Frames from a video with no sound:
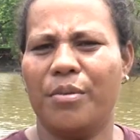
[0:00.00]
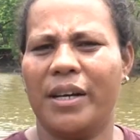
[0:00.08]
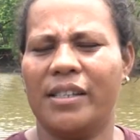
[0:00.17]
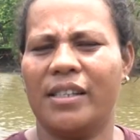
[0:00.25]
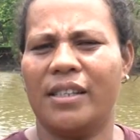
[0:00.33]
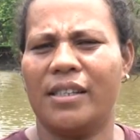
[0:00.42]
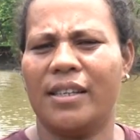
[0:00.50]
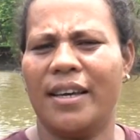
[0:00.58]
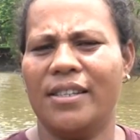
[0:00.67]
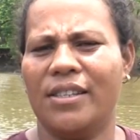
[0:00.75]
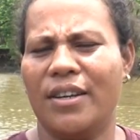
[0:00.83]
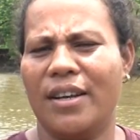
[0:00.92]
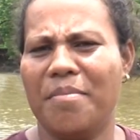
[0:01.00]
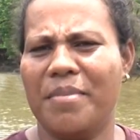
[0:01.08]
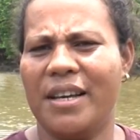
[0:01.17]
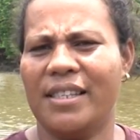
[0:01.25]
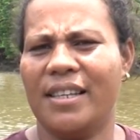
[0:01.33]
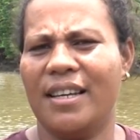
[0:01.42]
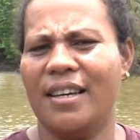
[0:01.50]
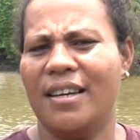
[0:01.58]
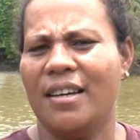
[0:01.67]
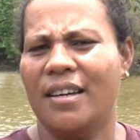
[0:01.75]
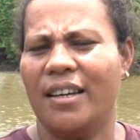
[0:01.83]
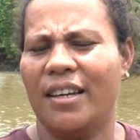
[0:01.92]
was it size, Lambasa,
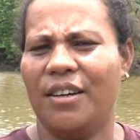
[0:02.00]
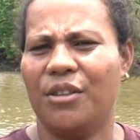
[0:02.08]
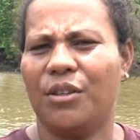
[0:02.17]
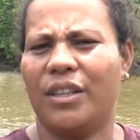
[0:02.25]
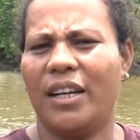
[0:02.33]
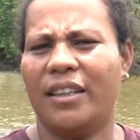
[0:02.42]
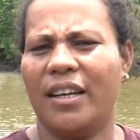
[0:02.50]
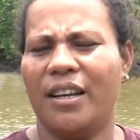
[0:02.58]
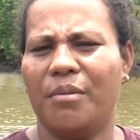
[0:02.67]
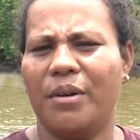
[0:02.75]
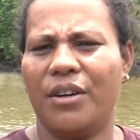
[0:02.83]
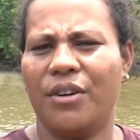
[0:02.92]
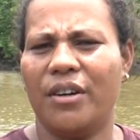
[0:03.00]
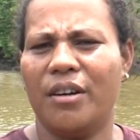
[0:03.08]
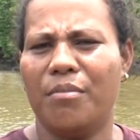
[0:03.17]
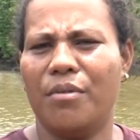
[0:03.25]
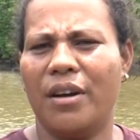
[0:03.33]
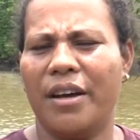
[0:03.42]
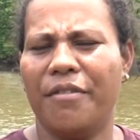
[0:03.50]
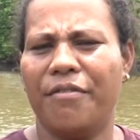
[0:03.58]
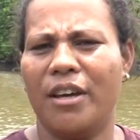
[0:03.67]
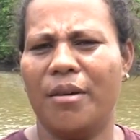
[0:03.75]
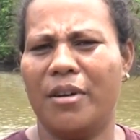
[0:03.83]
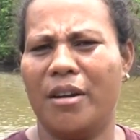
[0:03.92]
and the Teleta in Wagarong Nambula
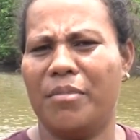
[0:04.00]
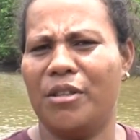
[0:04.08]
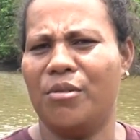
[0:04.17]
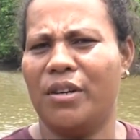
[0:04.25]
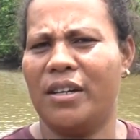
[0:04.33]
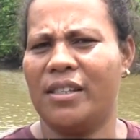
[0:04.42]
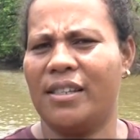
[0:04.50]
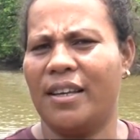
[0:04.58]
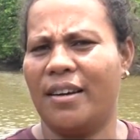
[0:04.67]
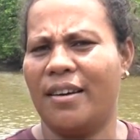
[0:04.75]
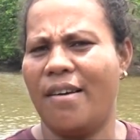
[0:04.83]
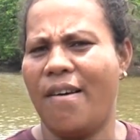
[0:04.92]
FM, number two, and Serre.